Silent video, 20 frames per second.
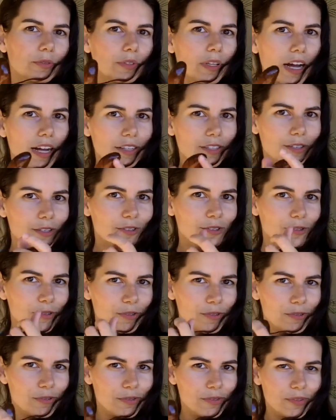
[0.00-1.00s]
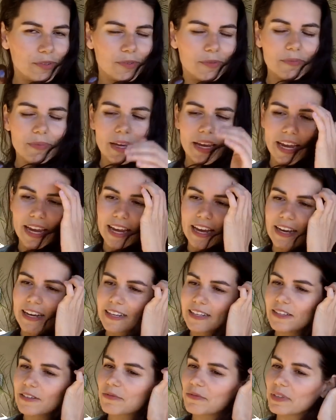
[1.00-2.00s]
lots of lube
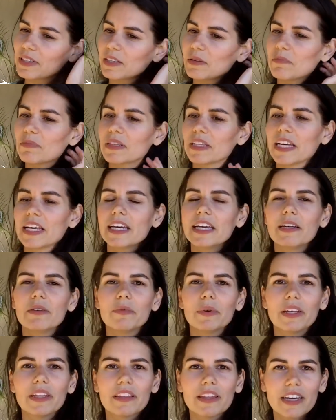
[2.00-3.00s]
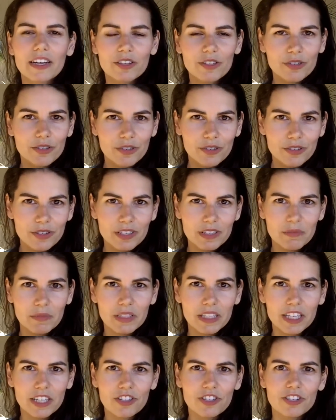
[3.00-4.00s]
and really played with external
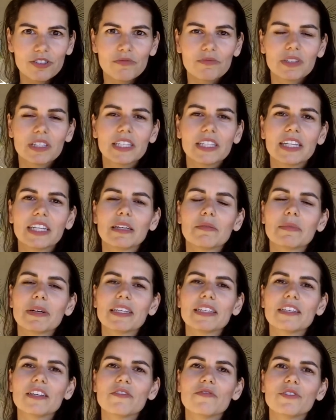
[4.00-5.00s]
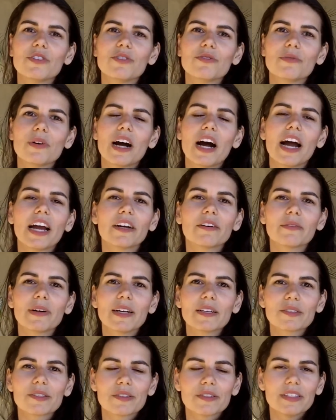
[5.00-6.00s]
stimulation, really getting myself into a high
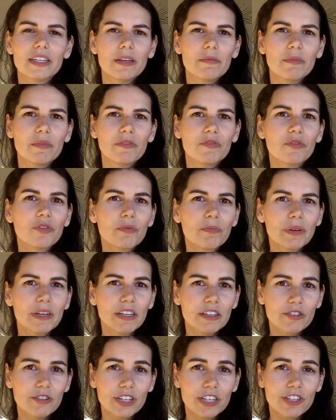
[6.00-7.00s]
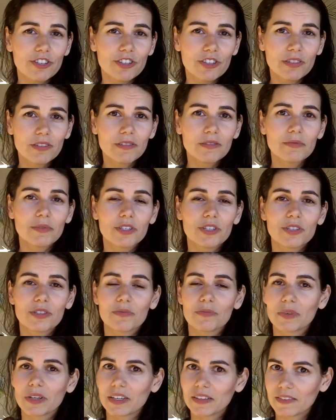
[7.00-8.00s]
arousal state before penetration, which is
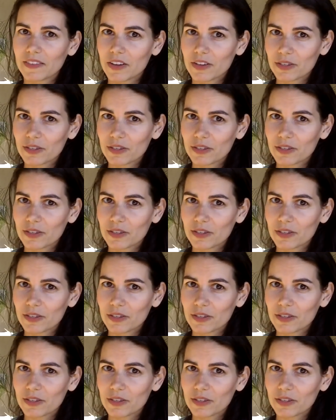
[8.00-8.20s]
one of,